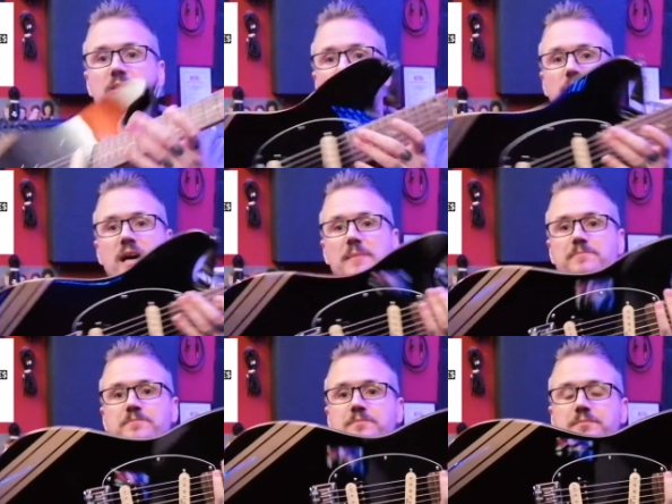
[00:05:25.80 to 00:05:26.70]
So
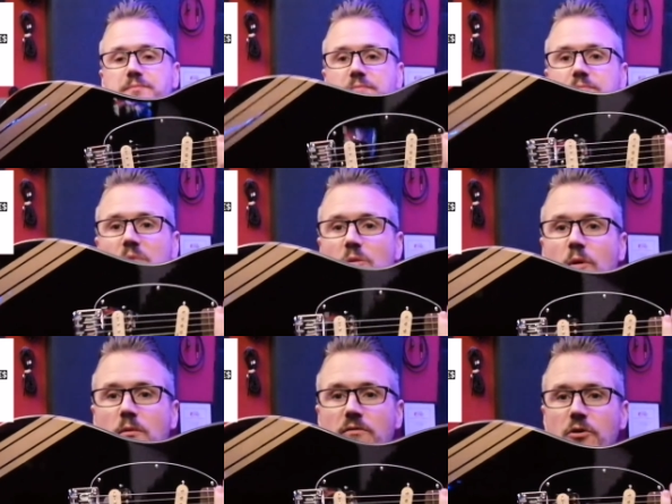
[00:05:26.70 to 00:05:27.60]
um,
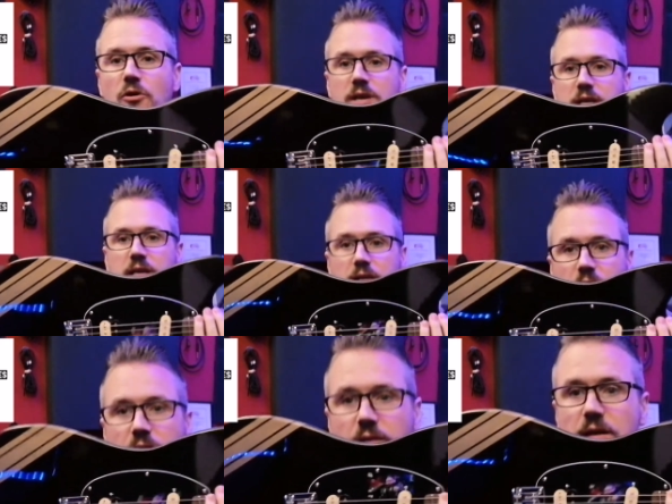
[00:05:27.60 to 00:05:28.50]
what we've got here
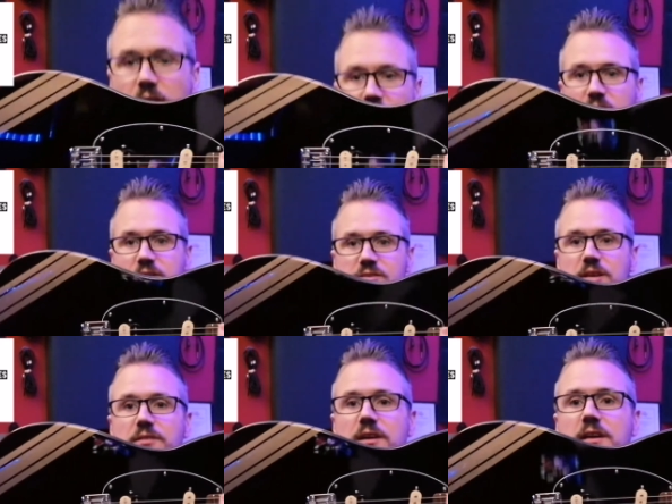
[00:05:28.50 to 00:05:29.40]

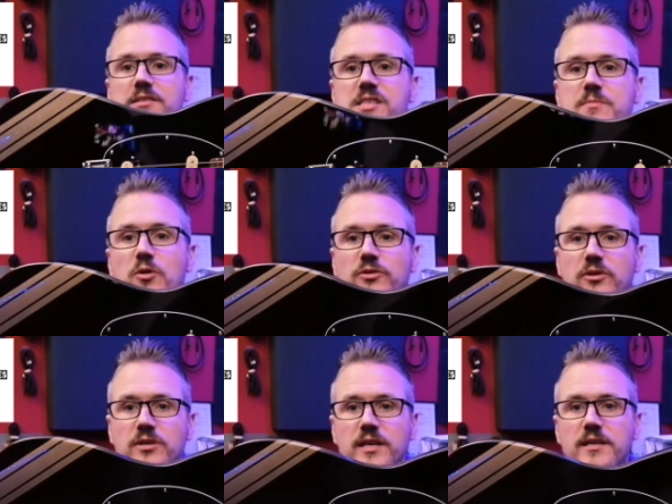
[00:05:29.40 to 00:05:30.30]
is the Seymour
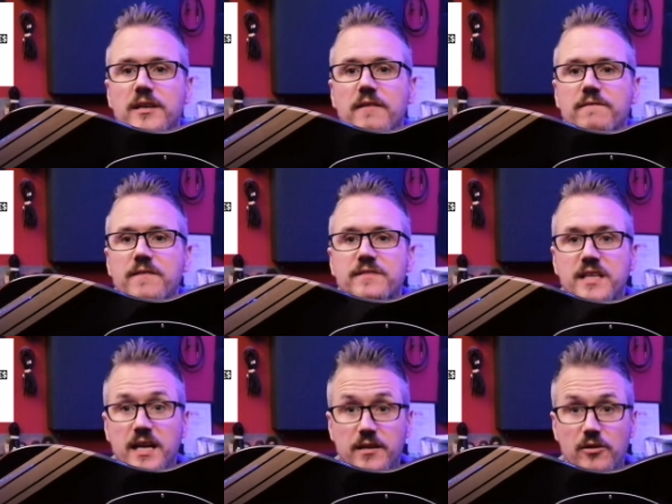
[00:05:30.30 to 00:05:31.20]
Duncan
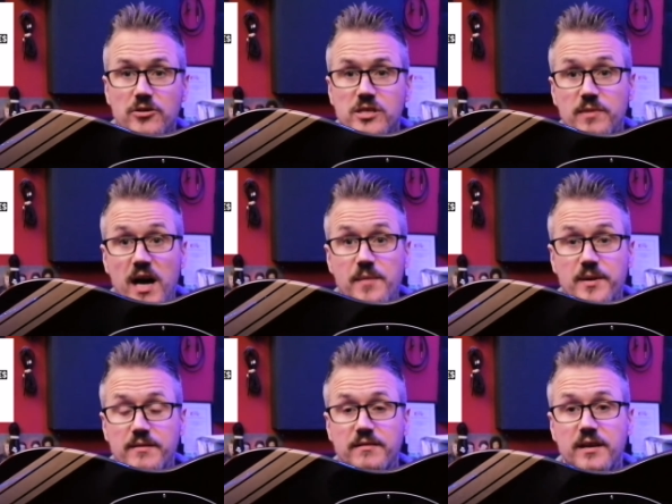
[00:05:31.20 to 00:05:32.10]
59 Custom
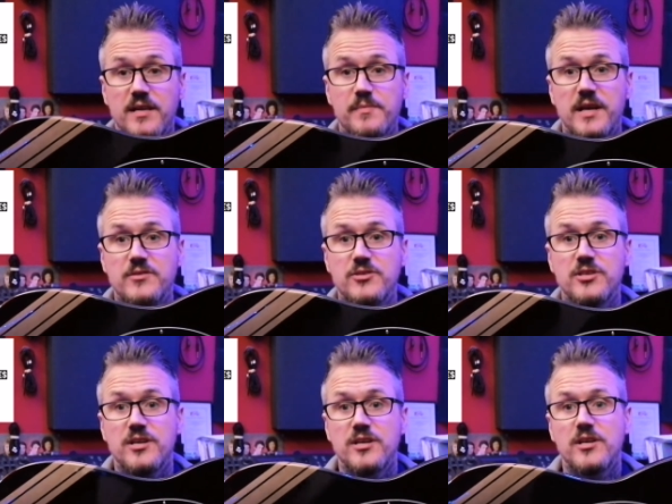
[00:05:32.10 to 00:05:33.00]
Hybrid in the
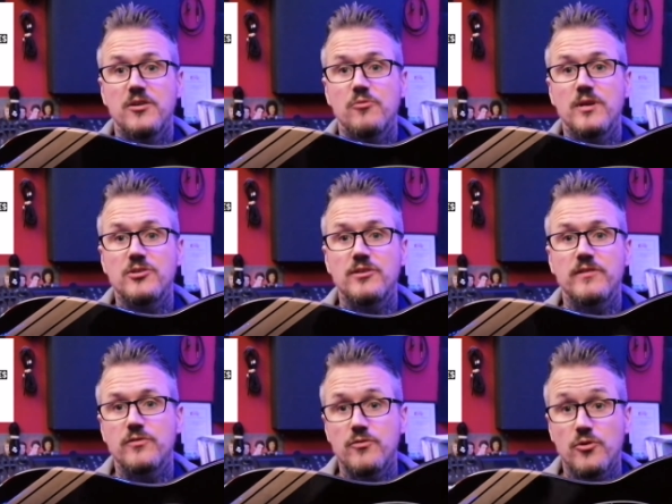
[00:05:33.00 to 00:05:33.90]
bridge which
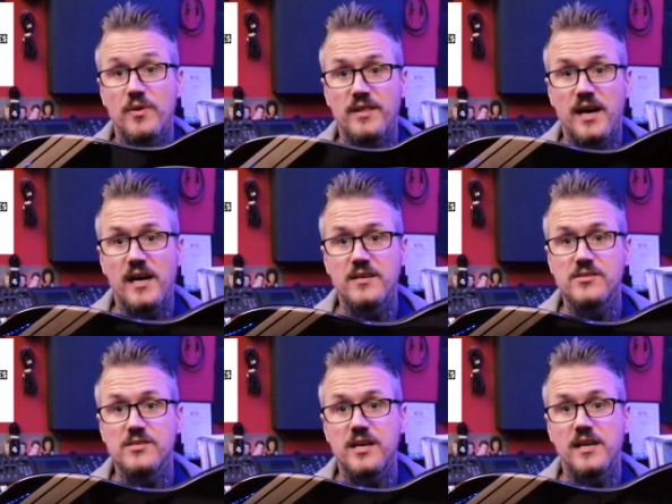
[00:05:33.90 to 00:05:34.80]
if you don't know what that
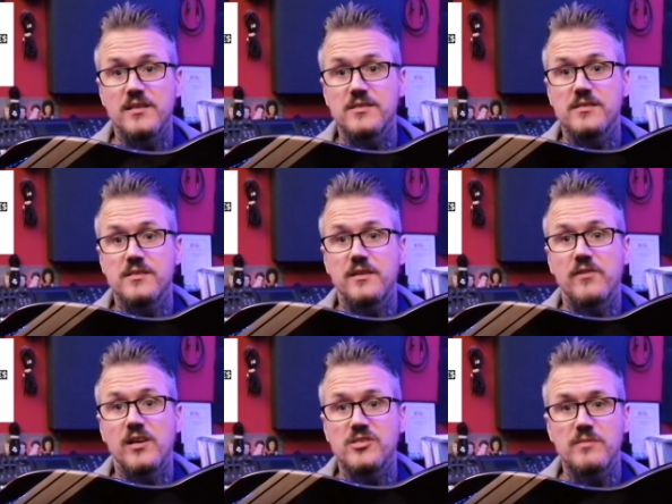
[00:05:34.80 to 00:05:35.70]
is, it's
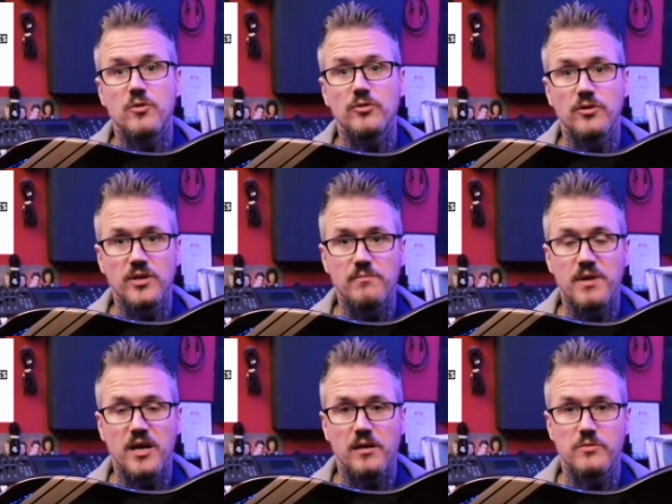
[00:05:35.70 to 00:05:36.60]
you've got a Seymour Duncan
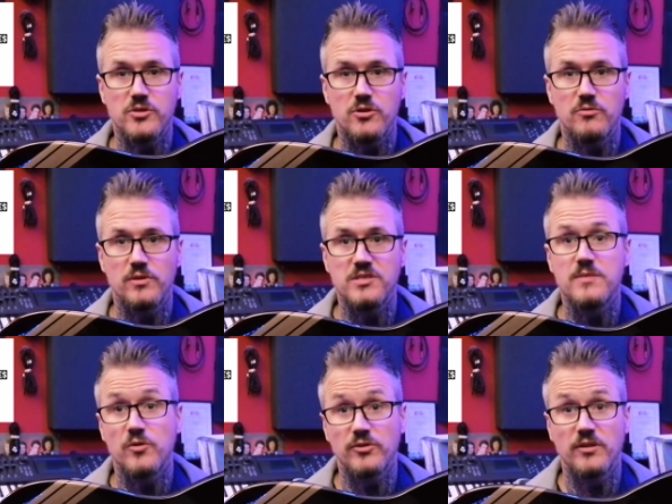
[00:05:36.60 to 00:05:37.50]
pickup, it's called the
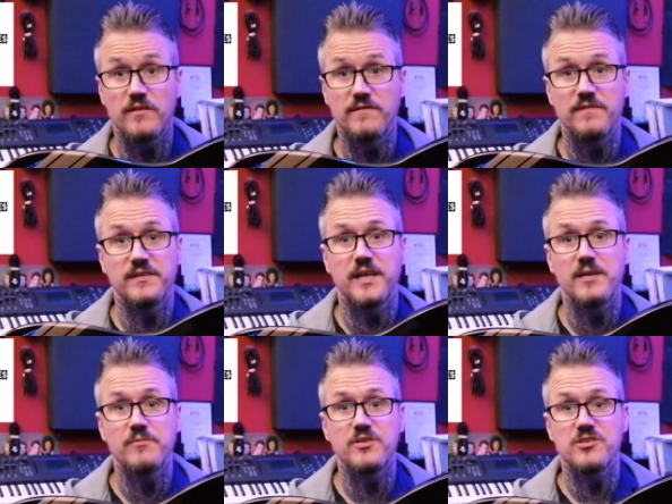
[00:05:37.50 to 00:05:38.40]
Seymour Duncan
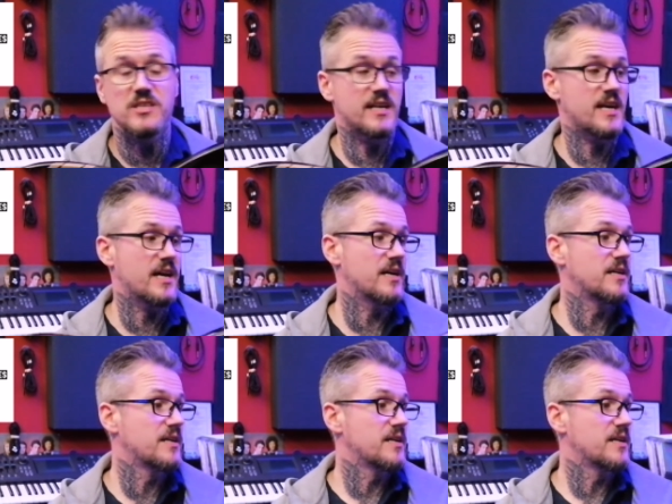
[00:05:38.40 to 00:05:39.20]
59, which is like a